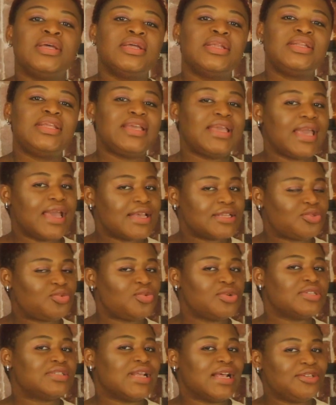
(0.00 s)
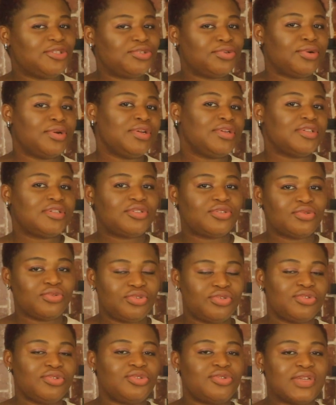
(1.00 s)
The case was adjourned to
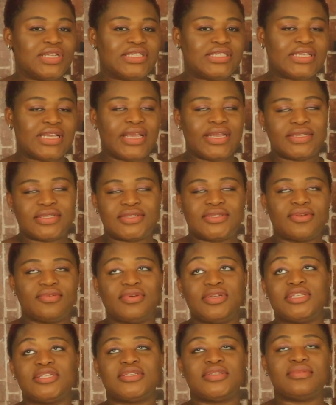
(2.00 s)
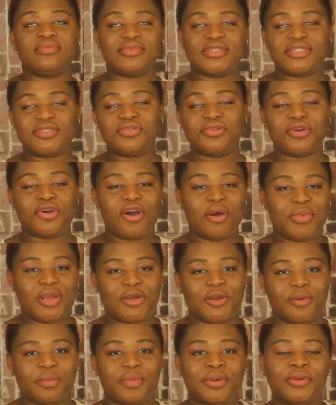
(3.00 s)
June 28, so it's still
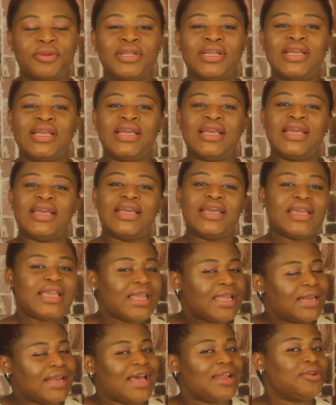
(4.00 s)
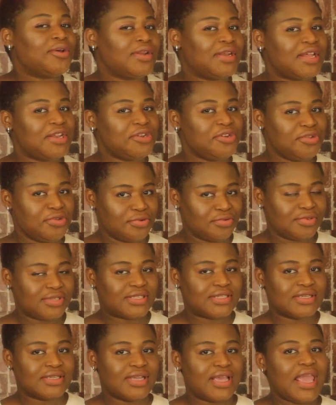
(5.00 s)
coming up. In another
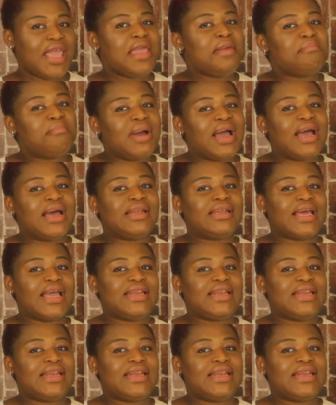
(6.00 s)
news, a man